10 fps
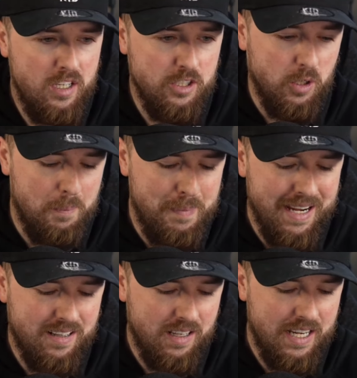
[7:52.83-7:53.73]
You know, the
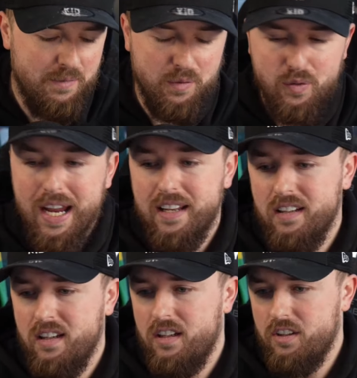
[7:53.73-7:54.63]
back line, Varane.
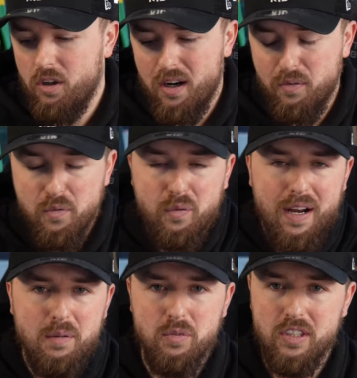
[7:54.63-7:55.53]
You know, I thought
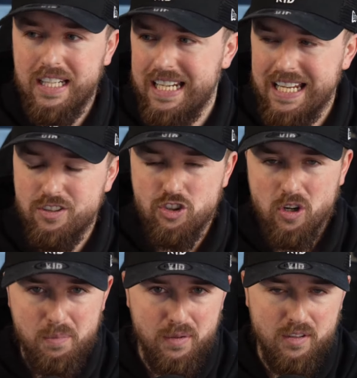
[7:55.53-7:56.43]
Varane would, did his
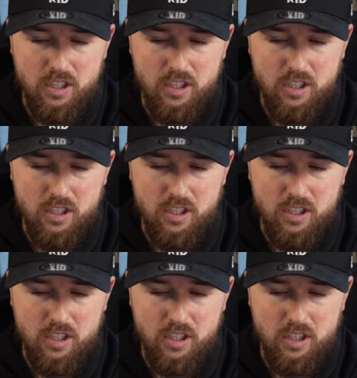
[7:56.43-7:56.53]
job.